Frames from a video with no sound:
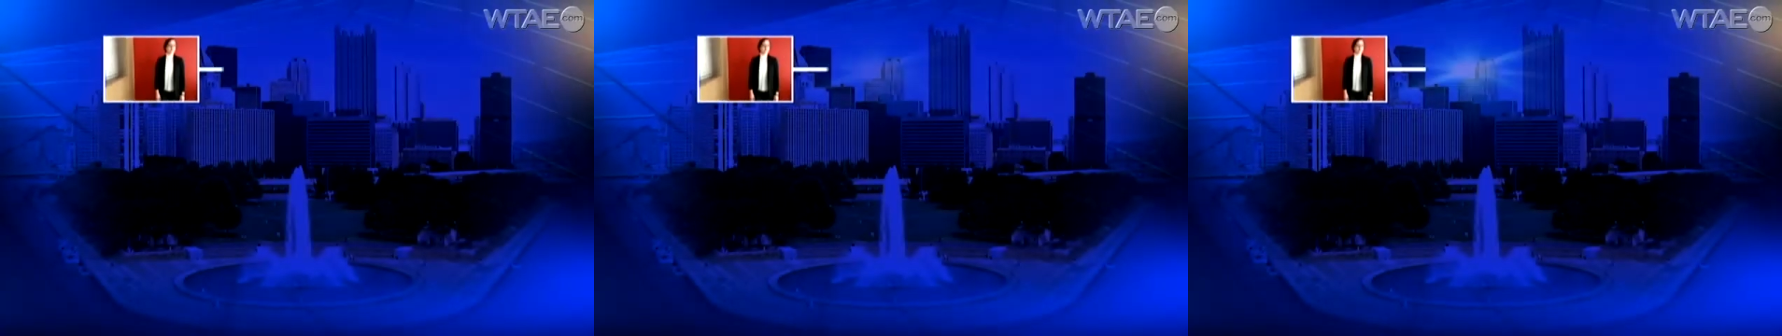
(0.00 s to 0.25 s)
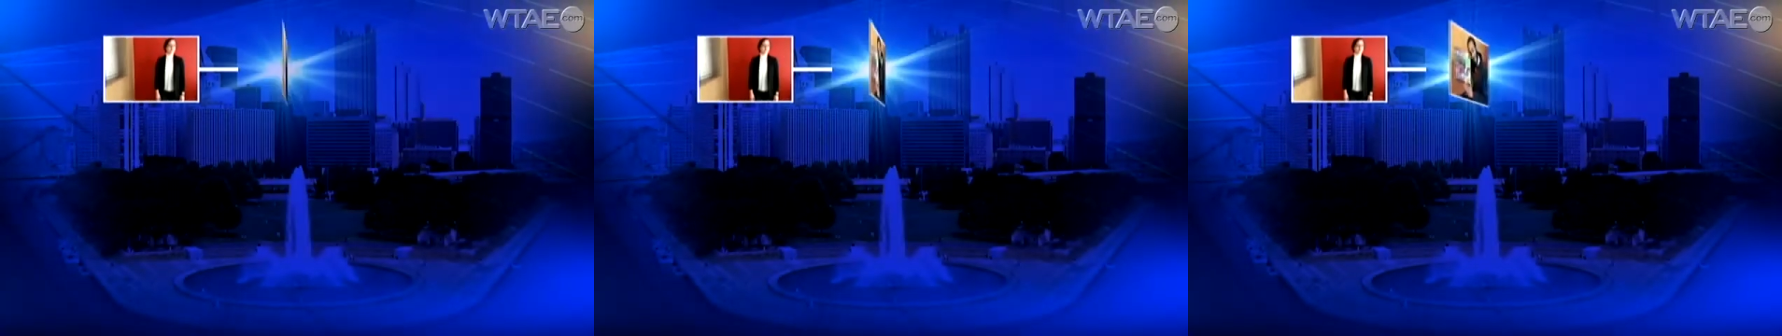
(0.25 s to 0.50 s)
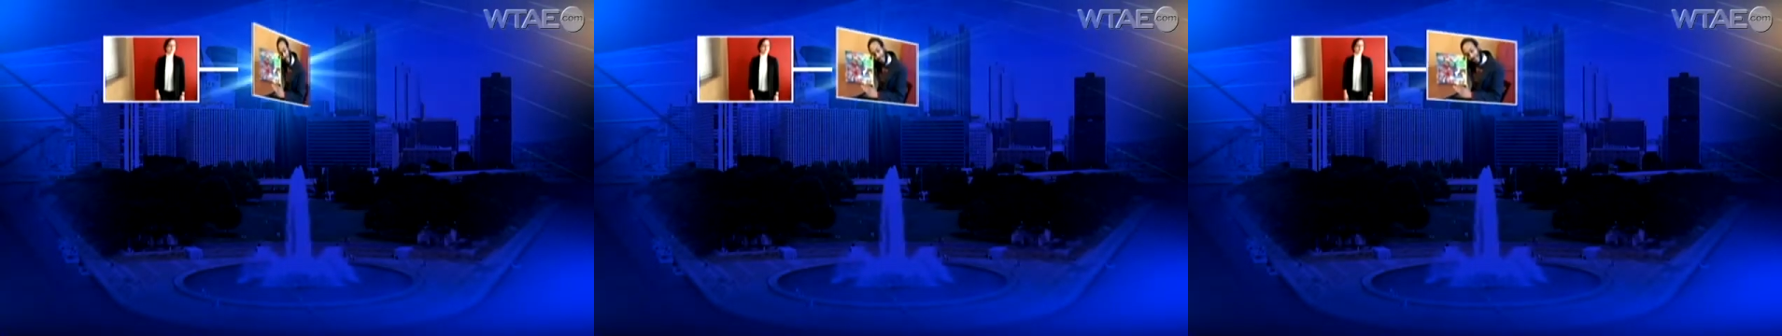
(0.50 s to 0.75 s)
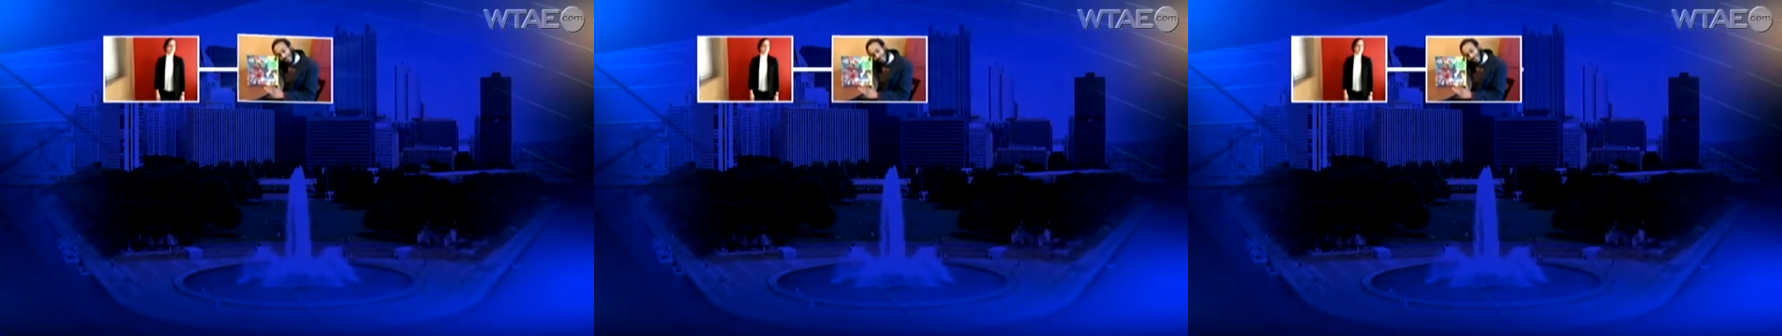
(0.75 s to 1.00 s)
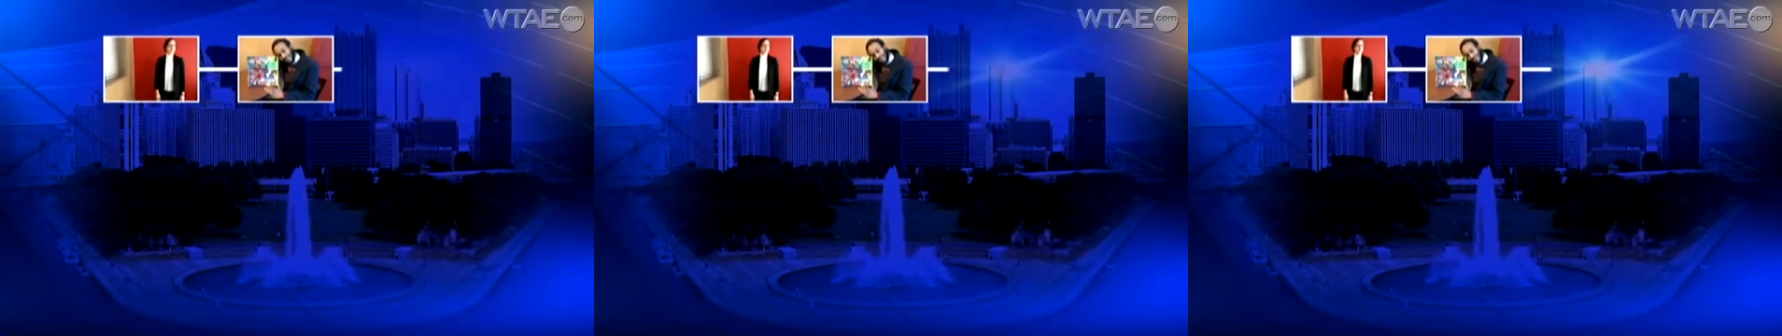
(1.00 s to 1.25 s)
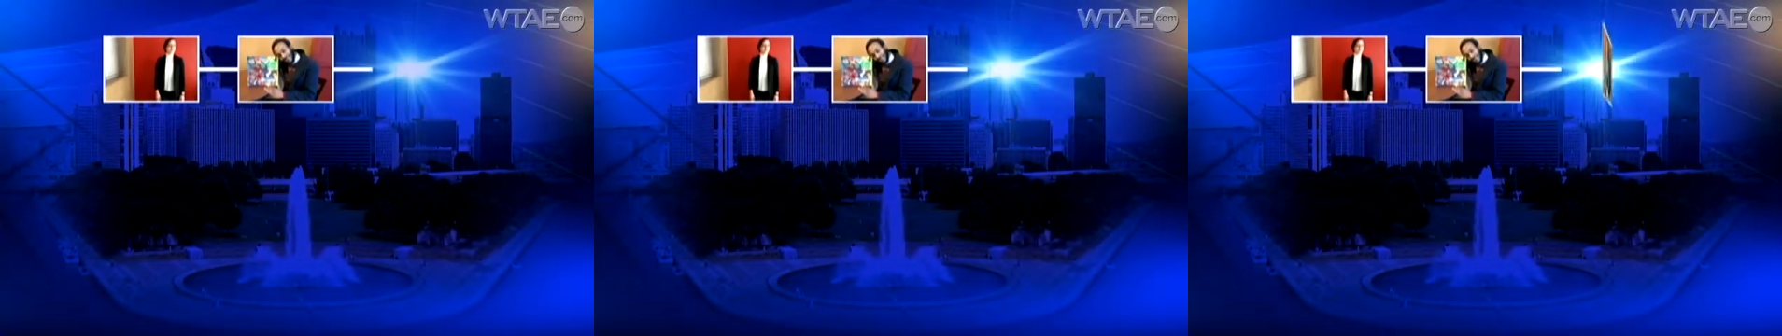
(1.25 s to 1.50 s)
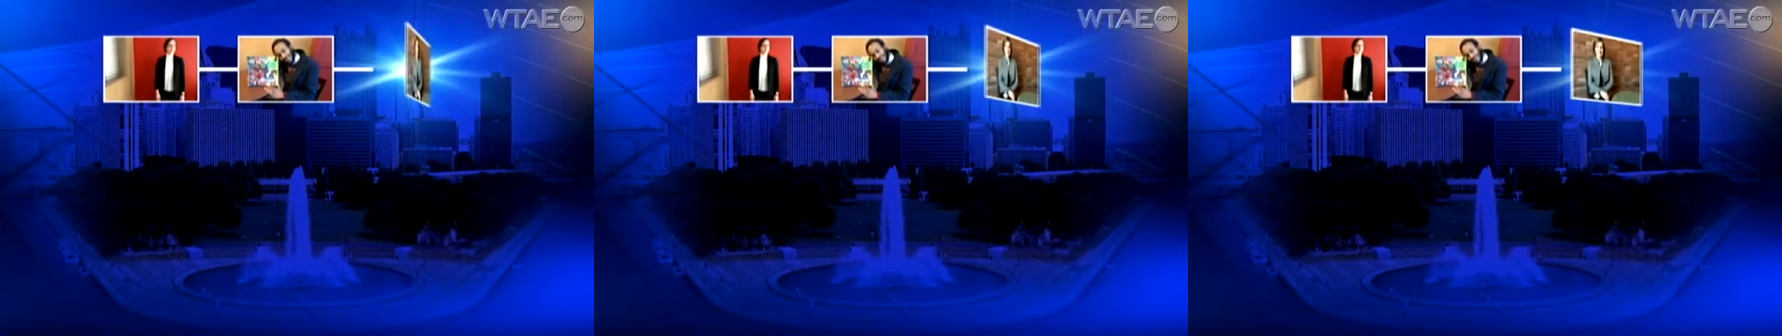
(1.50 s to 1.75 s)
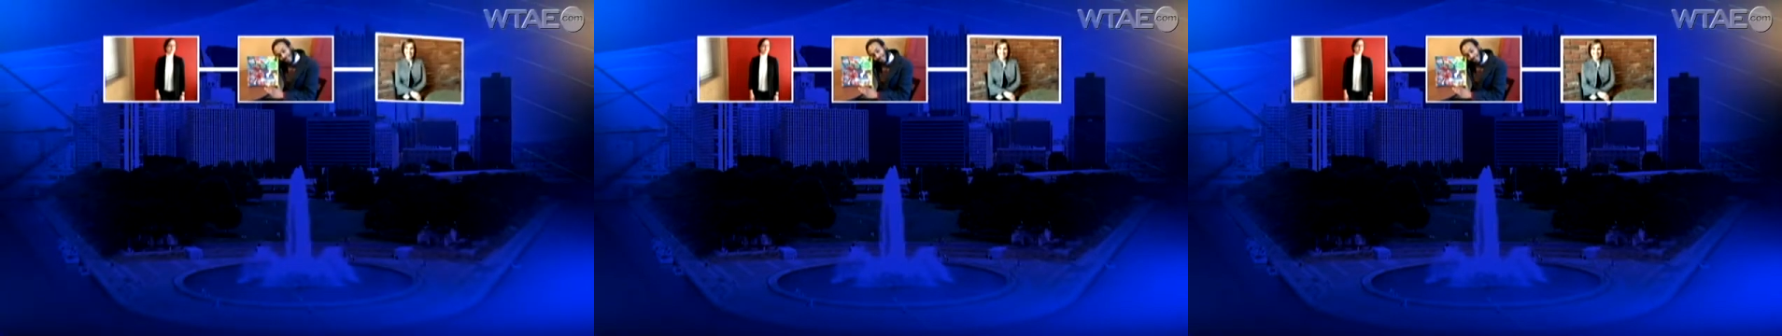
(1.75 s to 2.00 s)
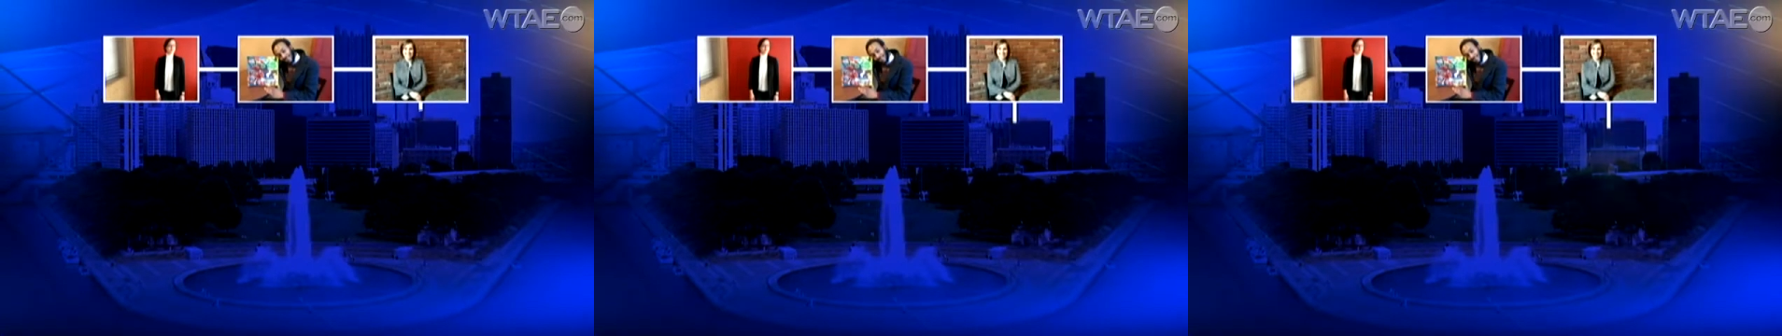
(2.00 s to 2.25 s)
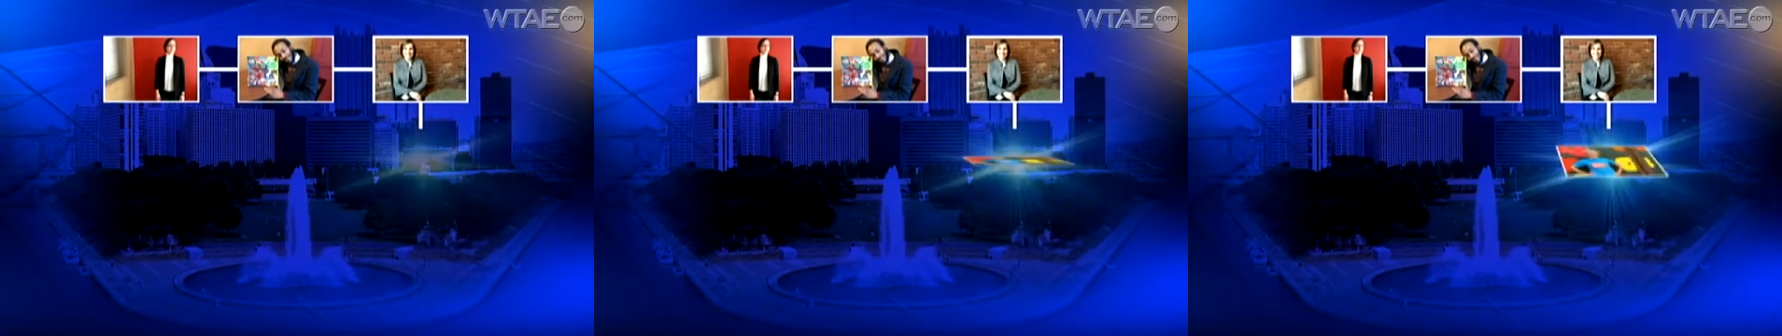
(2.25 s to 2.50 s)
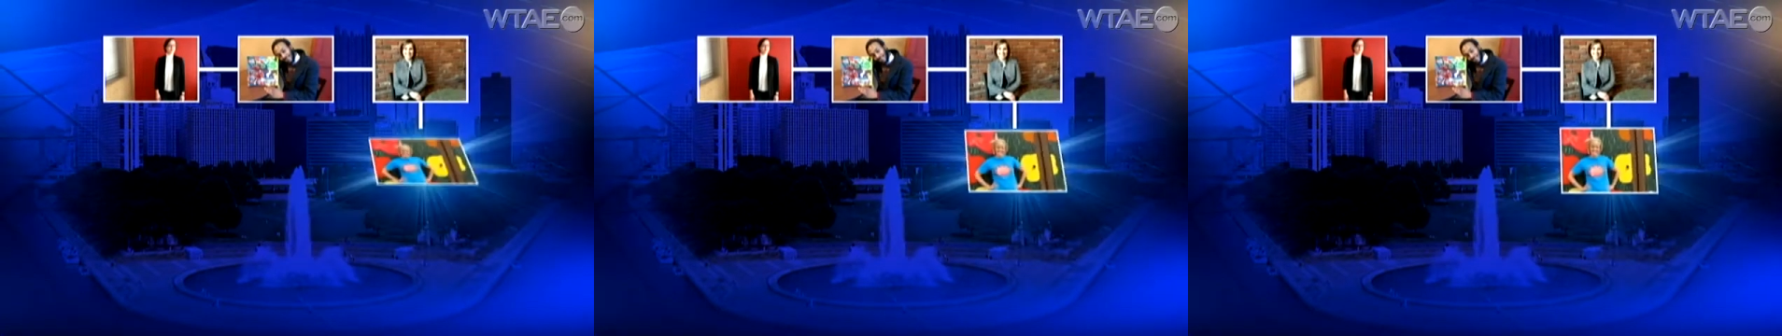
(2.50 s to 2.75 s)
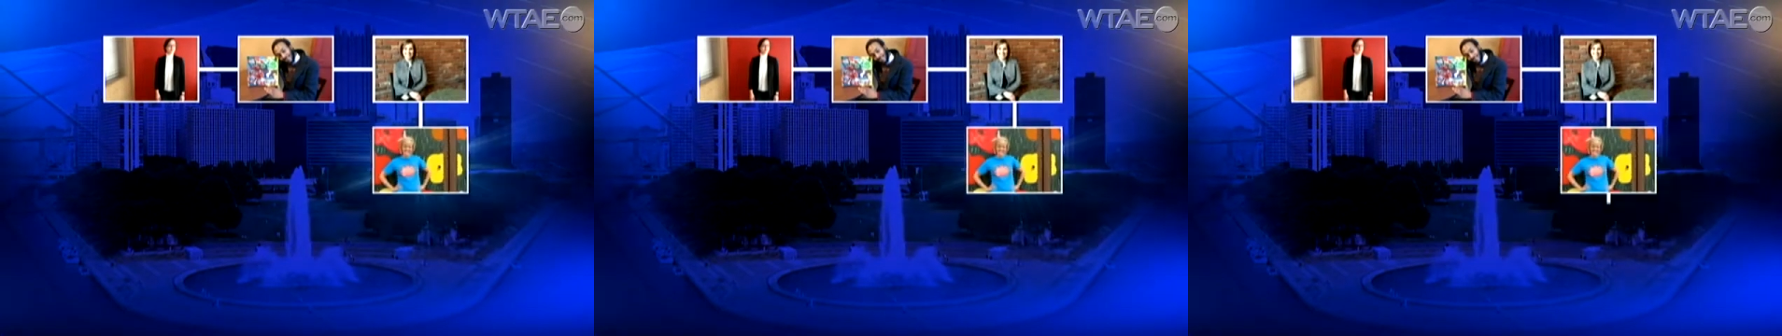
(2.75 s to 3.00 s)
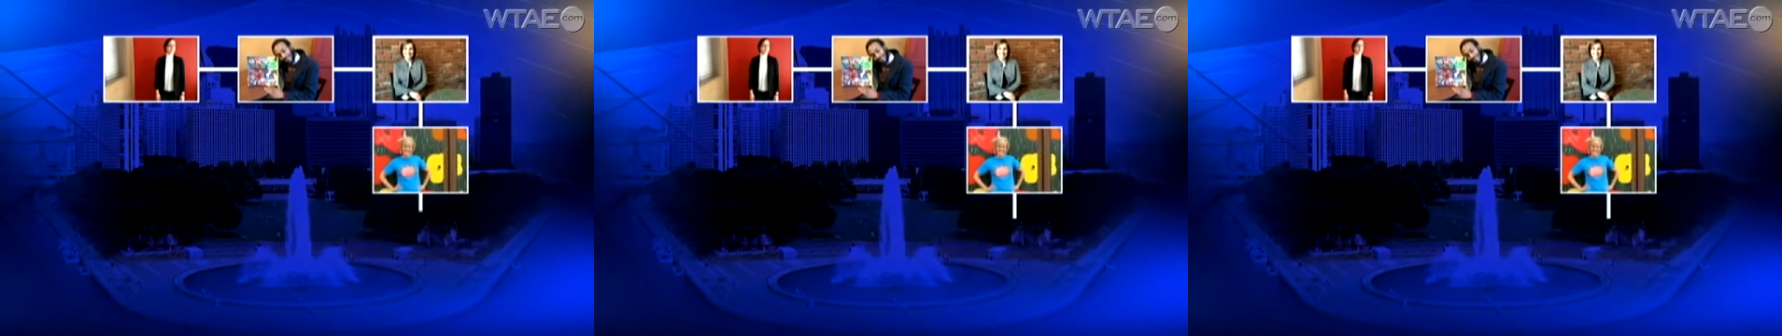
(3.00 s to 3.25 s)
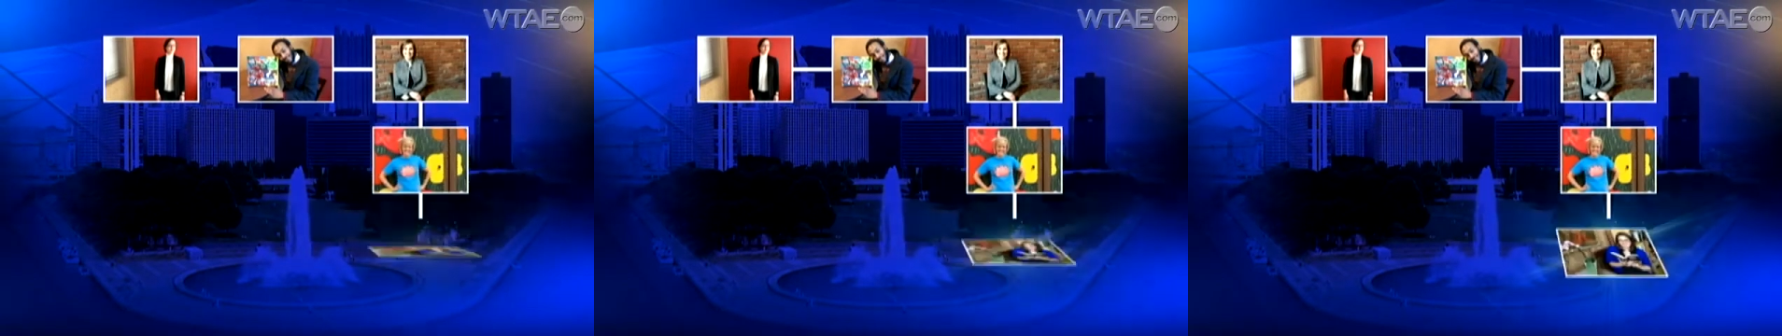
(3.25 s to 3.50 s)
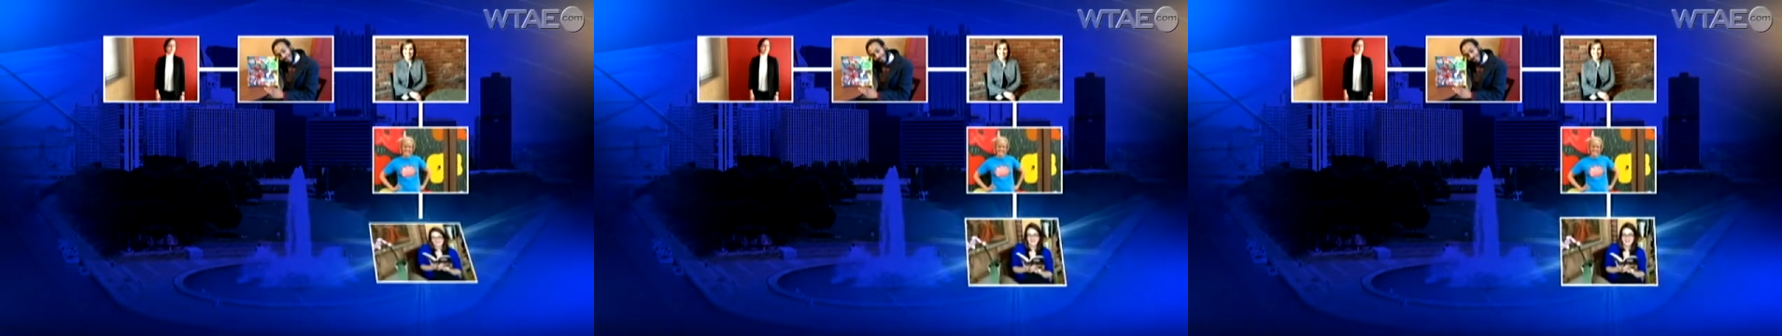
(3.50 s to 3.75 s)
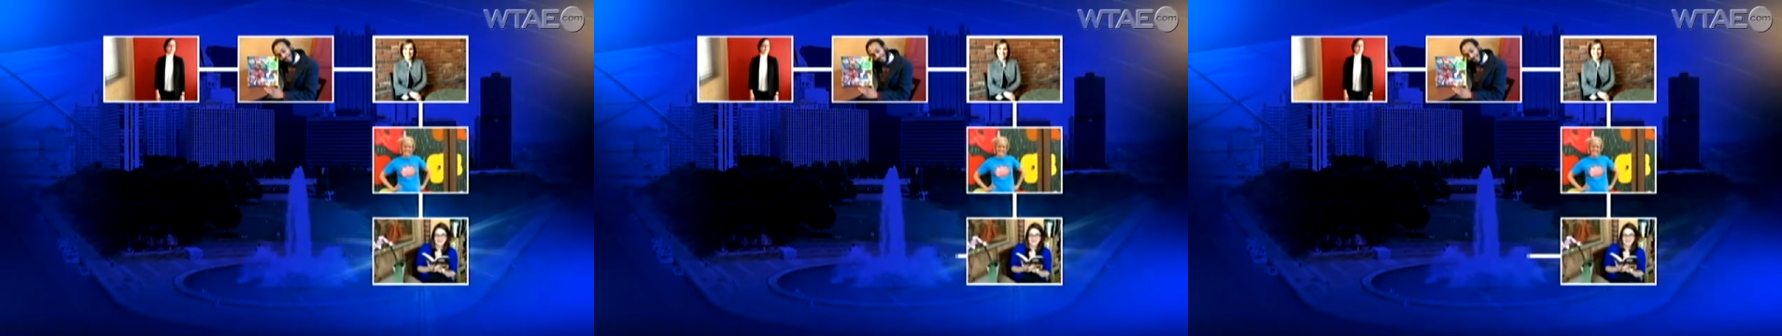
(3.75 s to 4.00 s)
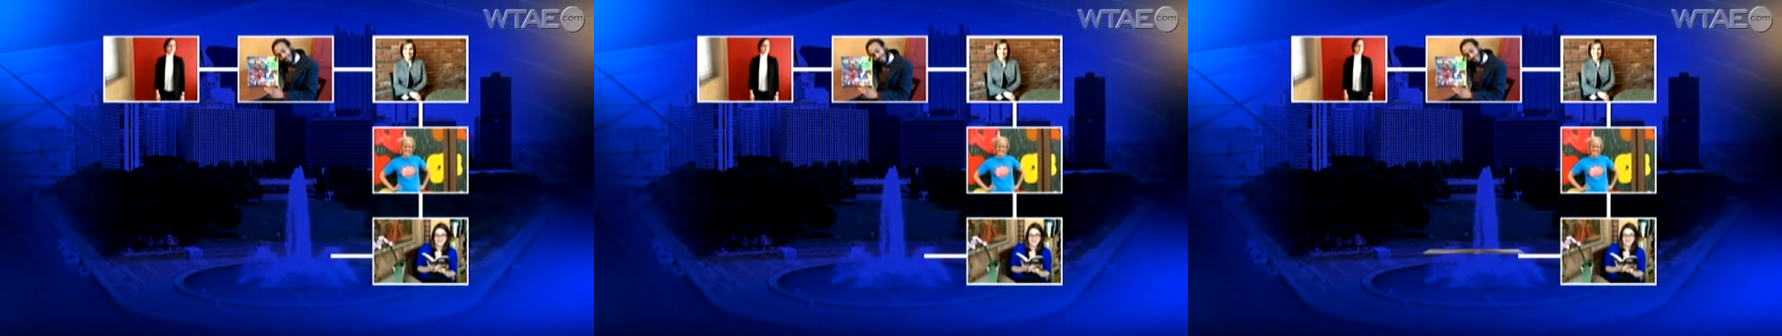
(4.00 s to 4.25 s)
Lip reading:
Nobody's mouth can be seen.